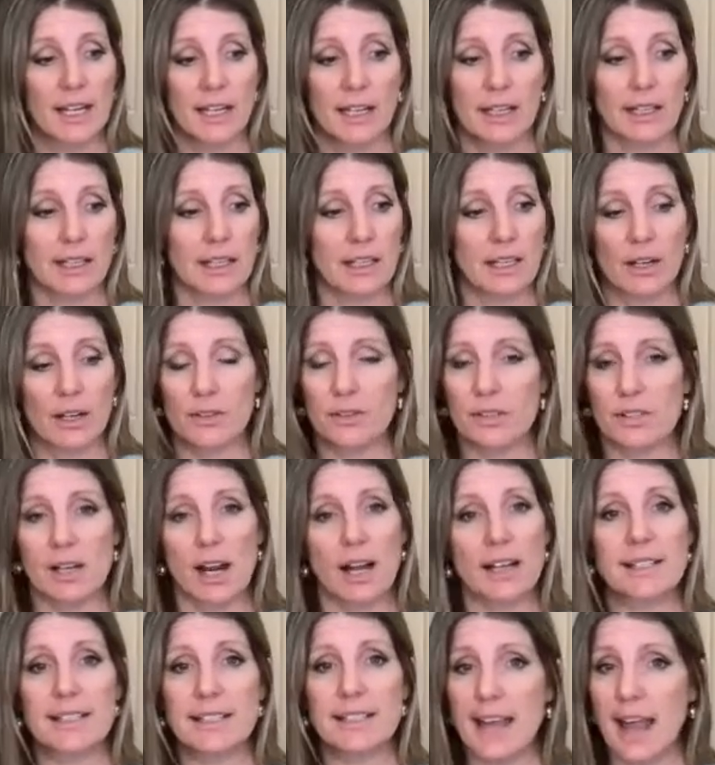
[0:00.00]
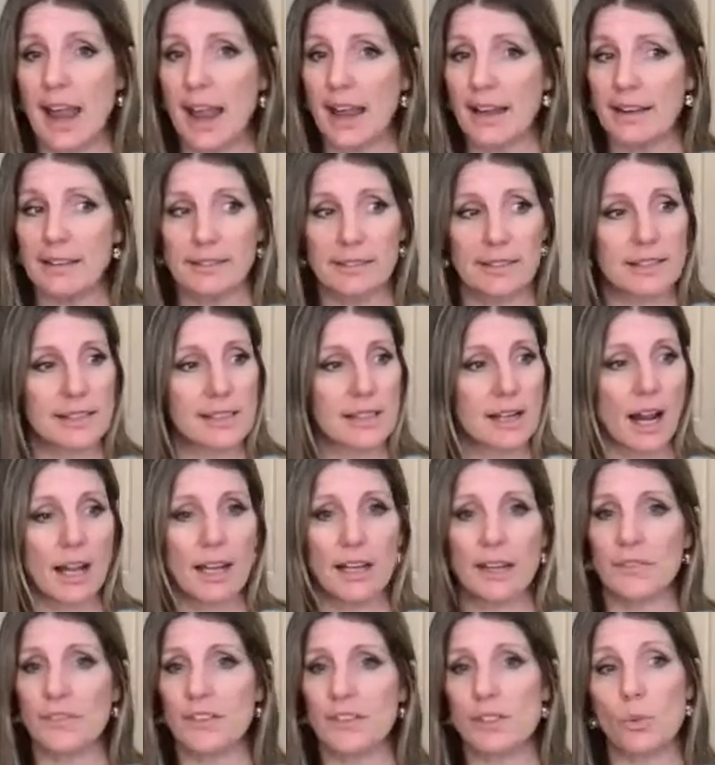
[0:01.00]
it's not today. It's not
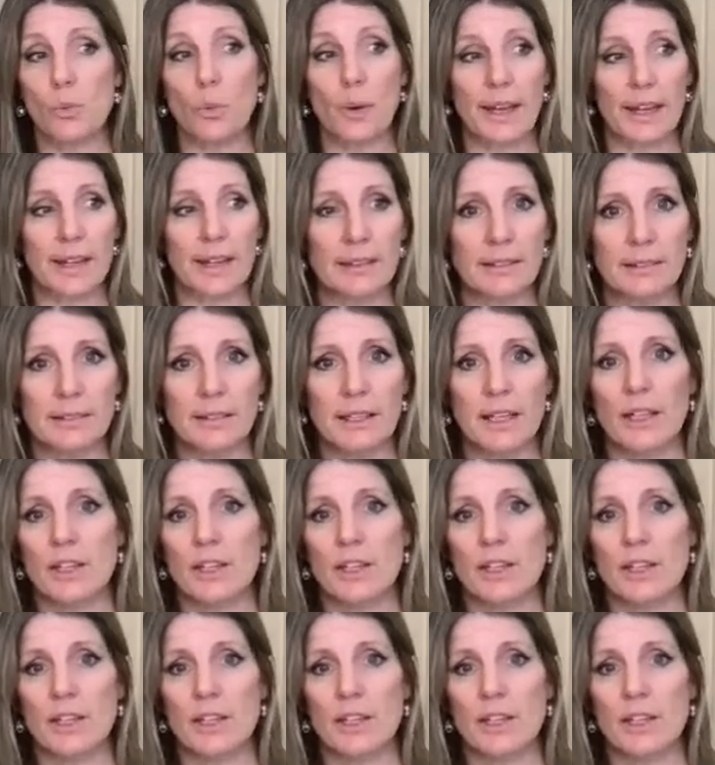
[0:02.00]
if, it's when.